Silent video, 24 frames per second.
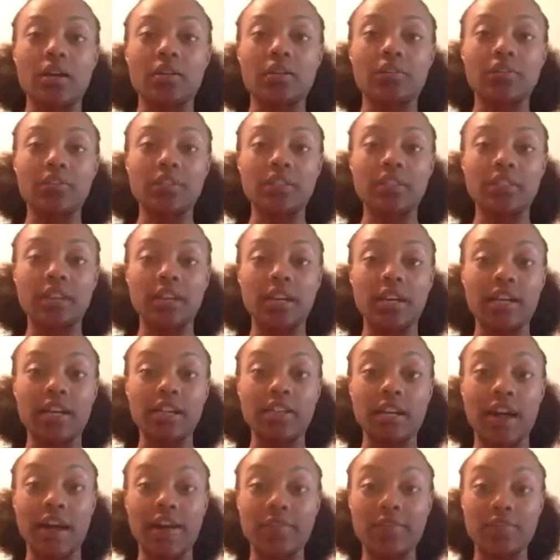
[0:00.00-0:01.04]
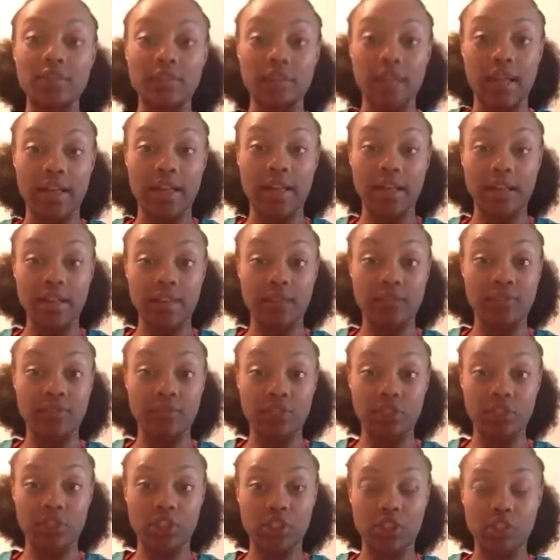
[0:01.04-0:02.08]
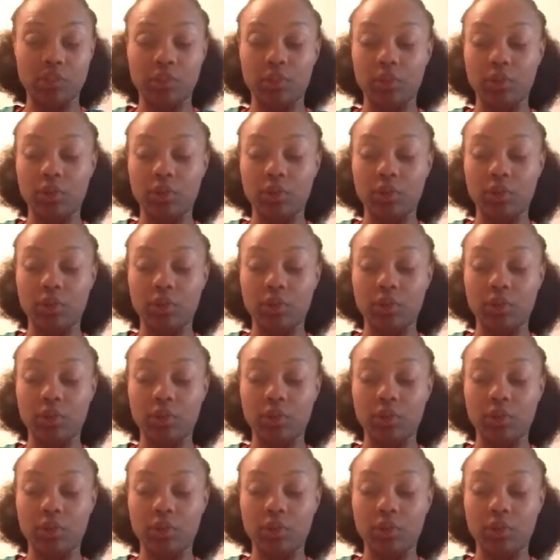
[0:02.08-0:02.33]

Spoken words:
The first stage, I feel like, is friendship.